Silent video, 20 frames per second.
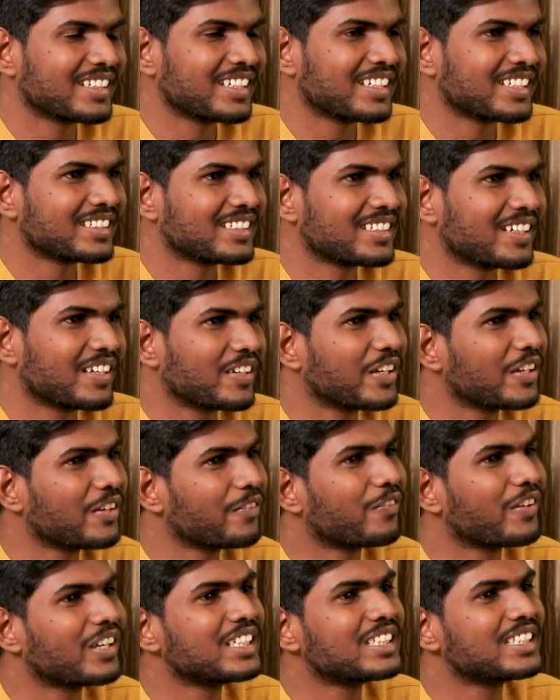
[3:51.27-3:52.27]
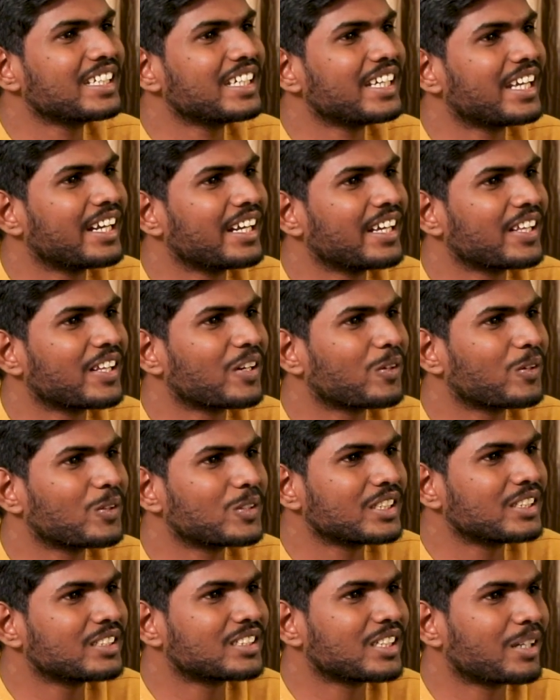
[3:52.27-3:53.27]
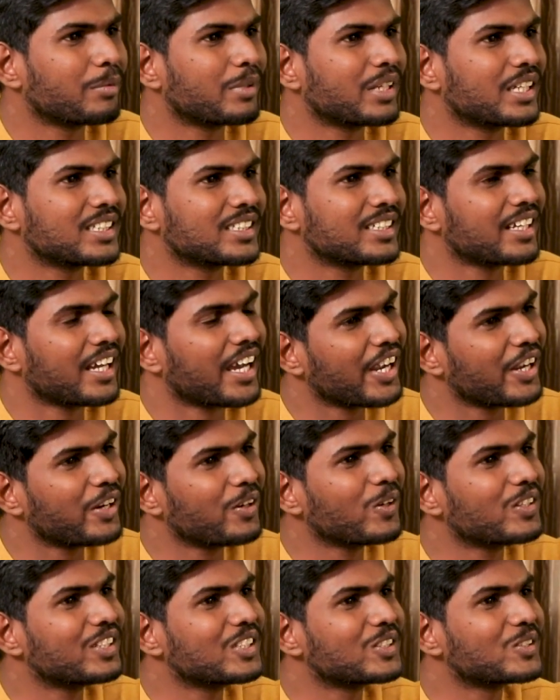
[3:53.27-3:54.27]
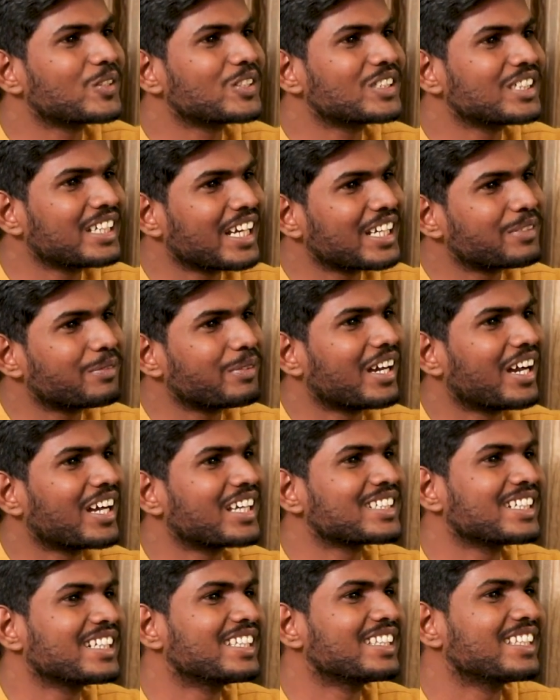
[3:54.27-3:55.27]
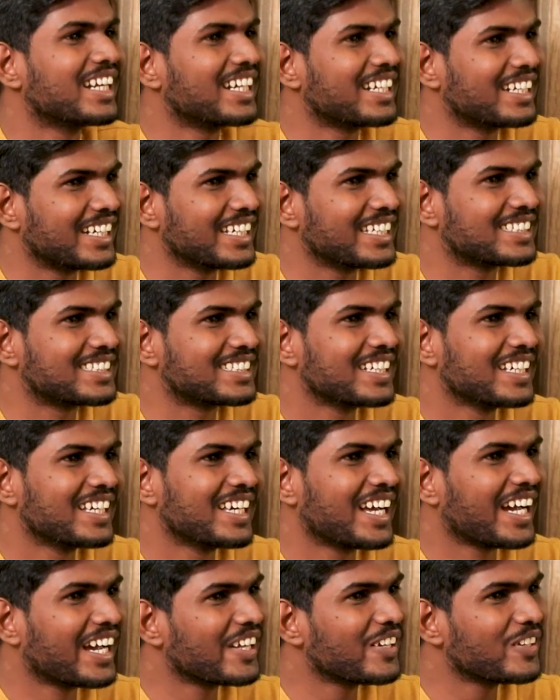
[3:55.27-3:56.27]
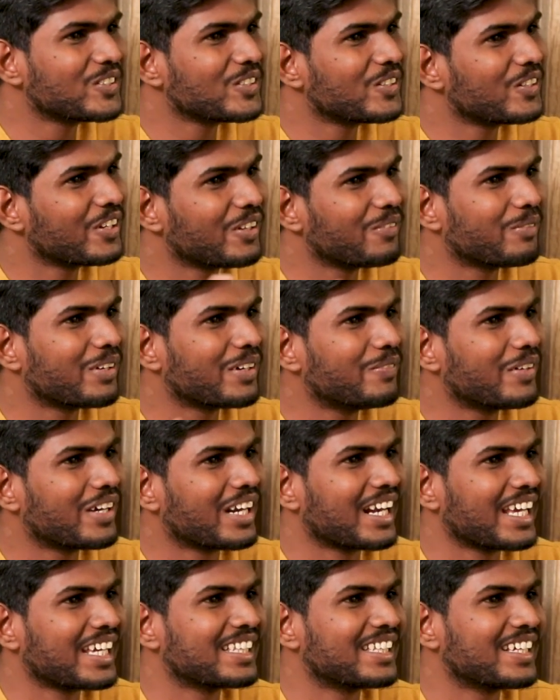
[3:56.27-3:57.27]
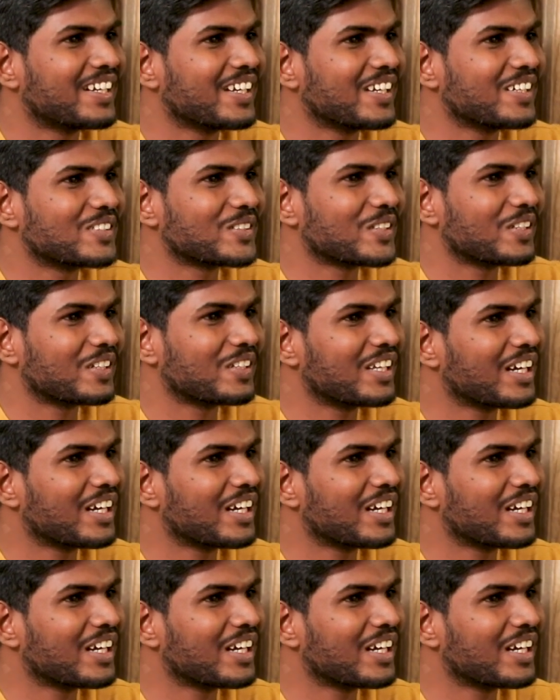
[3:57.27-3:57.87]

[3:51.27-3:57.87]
Yes sir, if I see any other question some test series, I know this question has been asked in that test. I used to remember like that also.